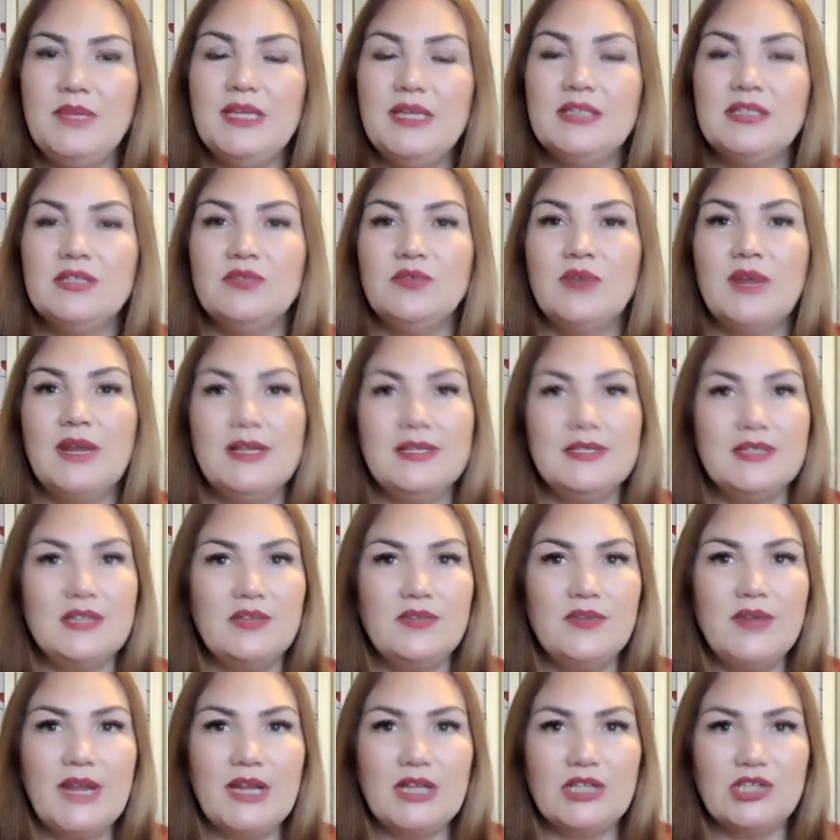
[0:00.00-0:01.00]
in the right
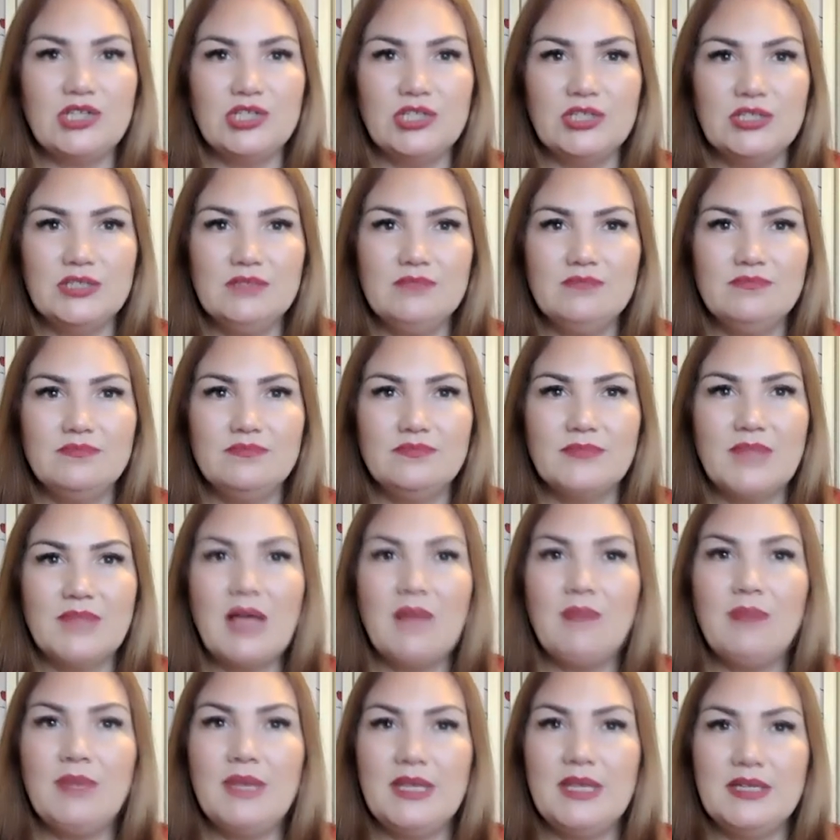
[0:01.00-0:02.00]
direction,
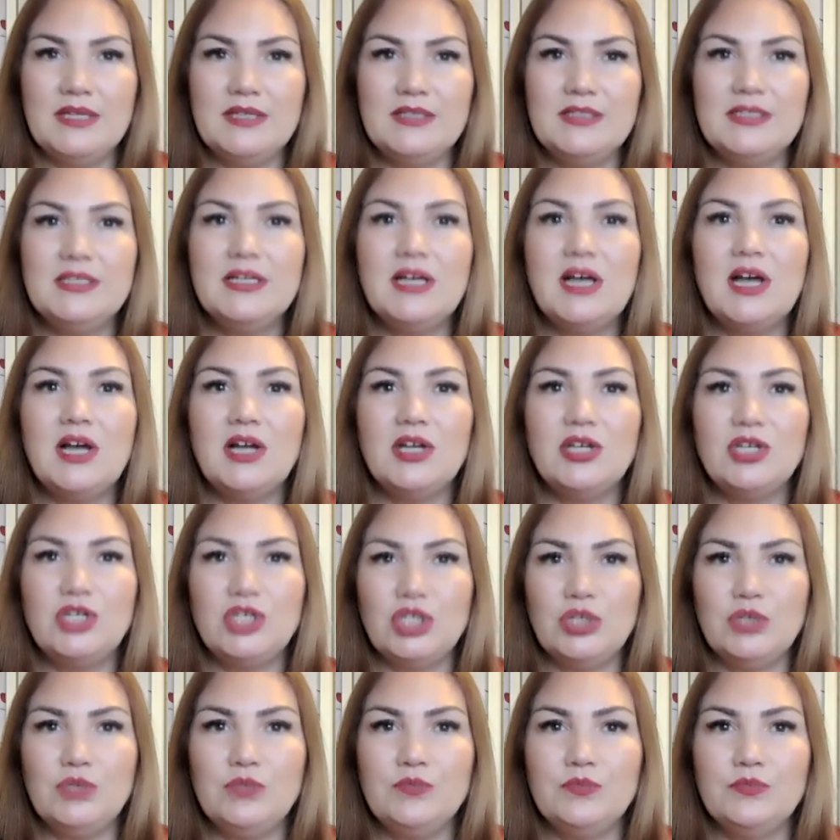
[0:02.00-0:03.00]
I'm here to guide
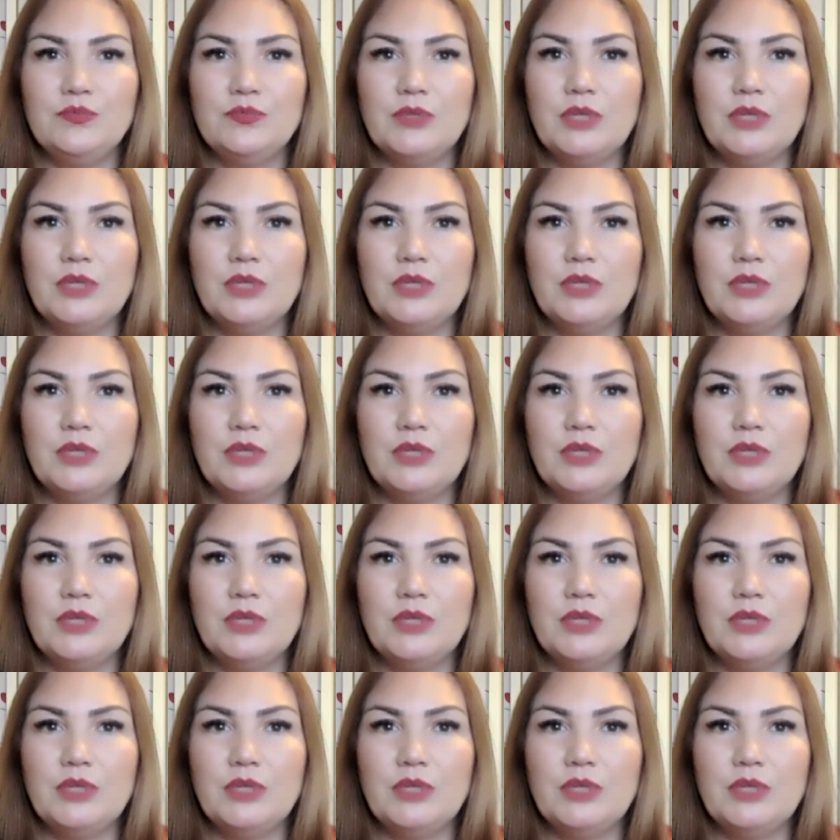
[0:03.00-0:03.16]
you